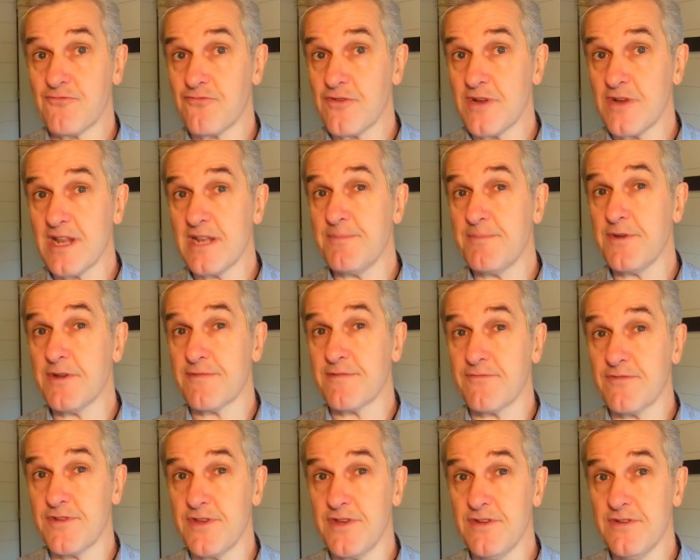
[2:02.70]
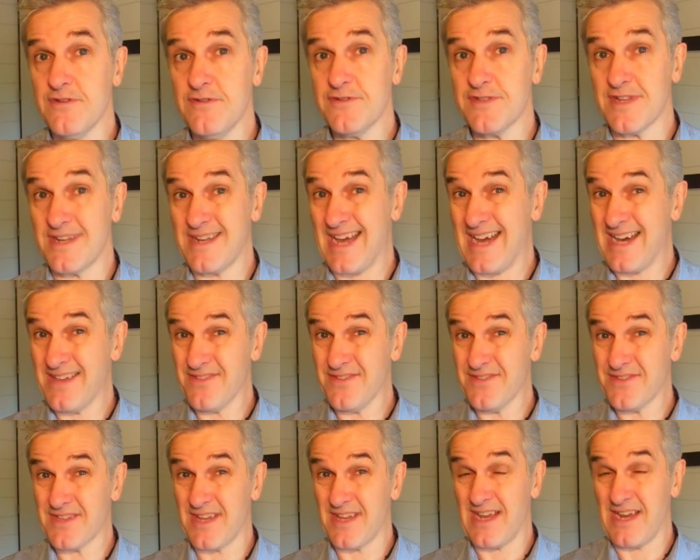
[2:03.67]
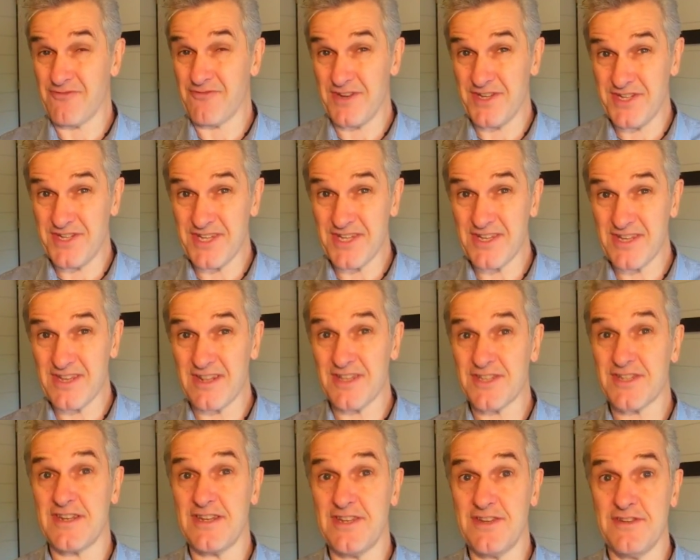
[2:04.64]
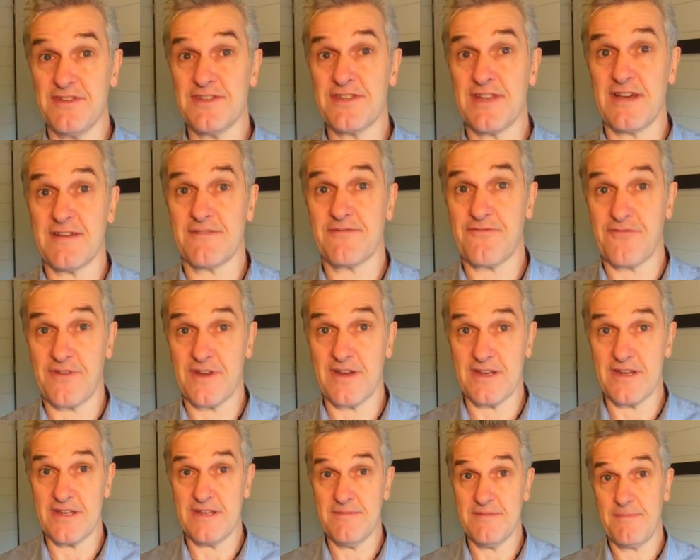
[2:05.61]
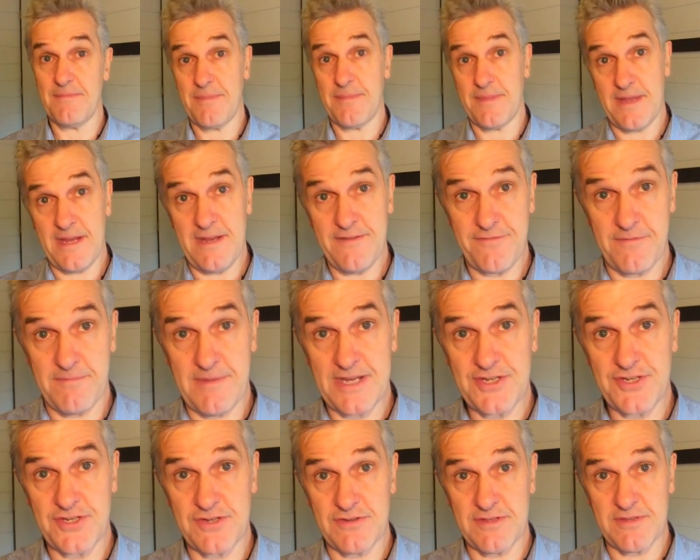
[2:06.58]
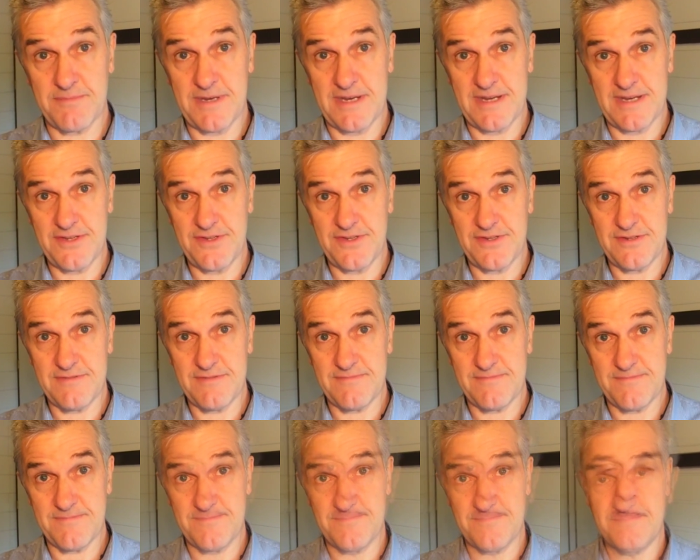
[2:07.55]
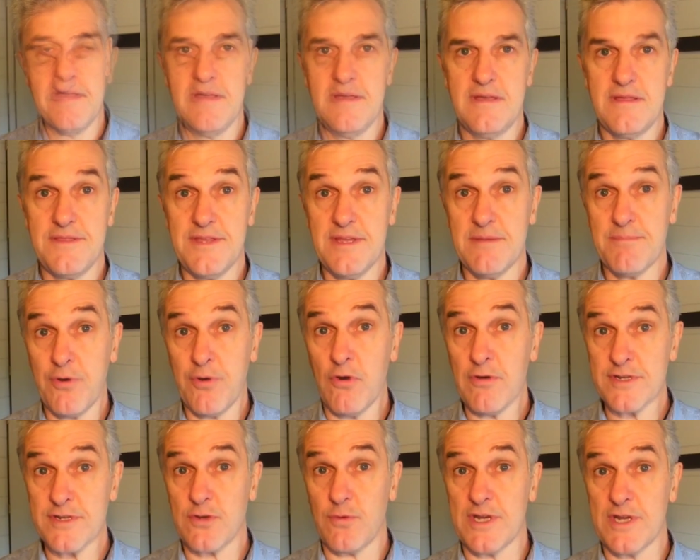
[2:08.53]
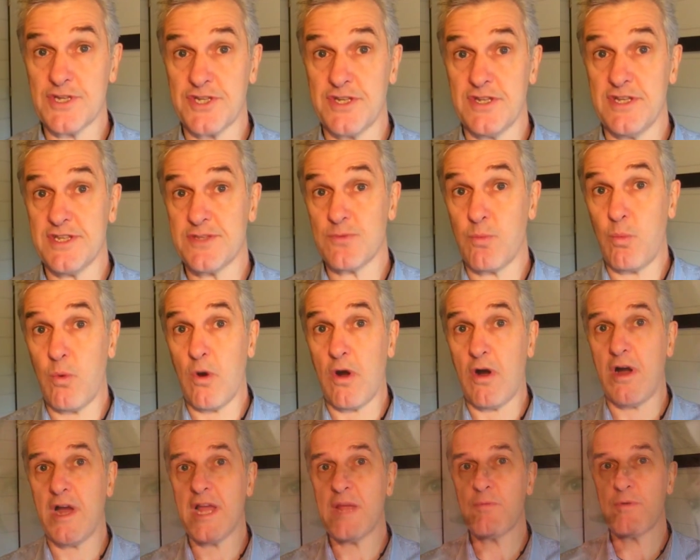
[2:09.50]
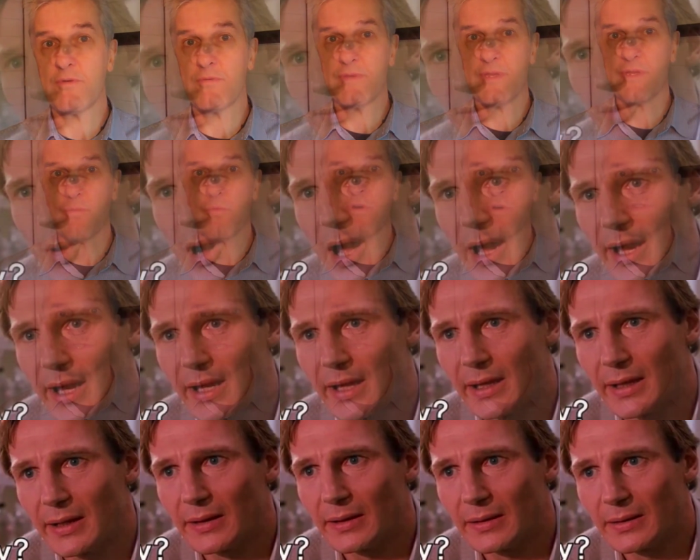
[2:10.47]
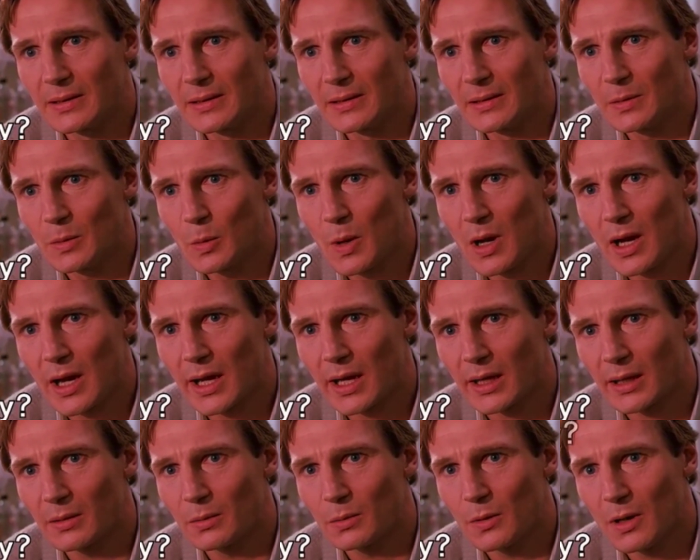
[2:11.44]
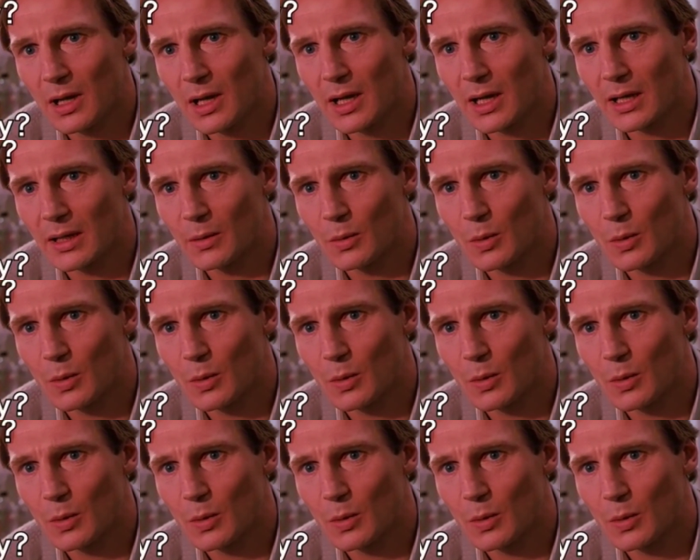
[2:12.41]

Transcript: really beautiful to use and others are ridiculously user unfriendly. Information on the page. The important question is, why would we want to edit our screencasts?